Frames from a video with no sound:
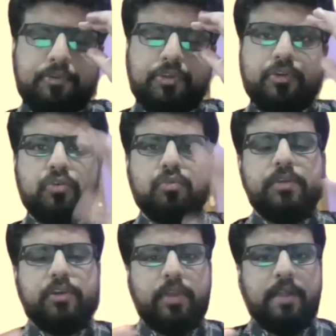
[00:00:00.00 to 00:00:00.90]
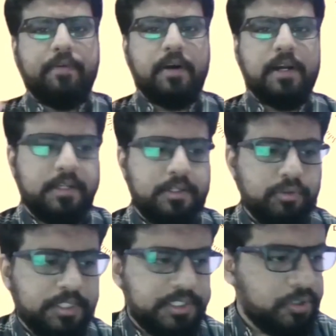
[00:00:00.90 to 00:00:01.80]
to you. You referred
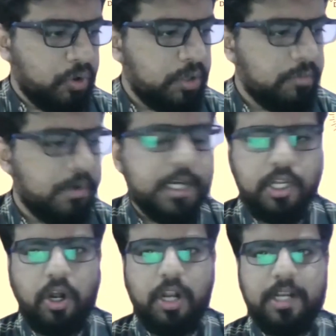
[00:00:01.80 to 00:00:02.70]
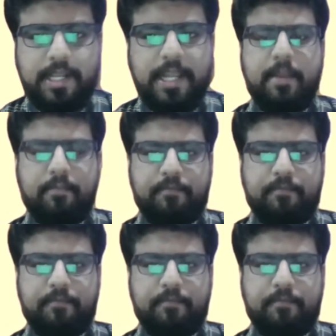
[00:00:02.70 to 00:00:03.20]
to this code word called TM.